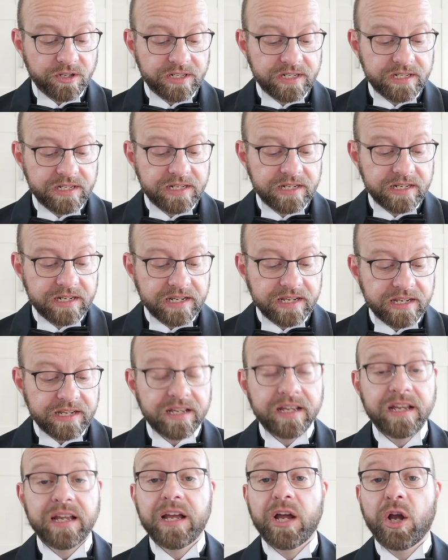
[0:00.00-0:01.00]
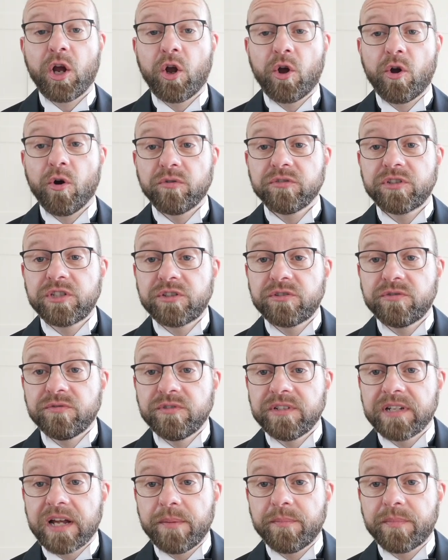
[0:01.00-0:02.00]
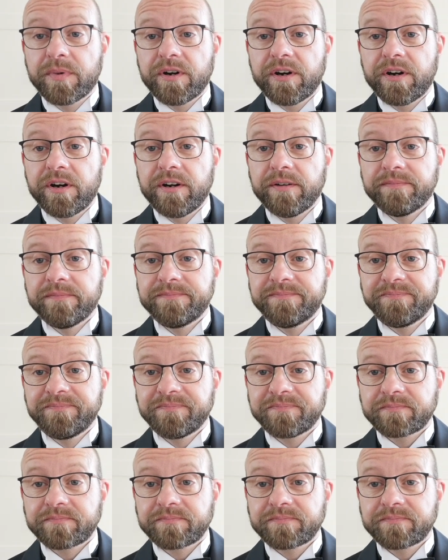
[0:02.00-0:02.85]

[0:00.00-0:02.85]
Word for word: one goes to number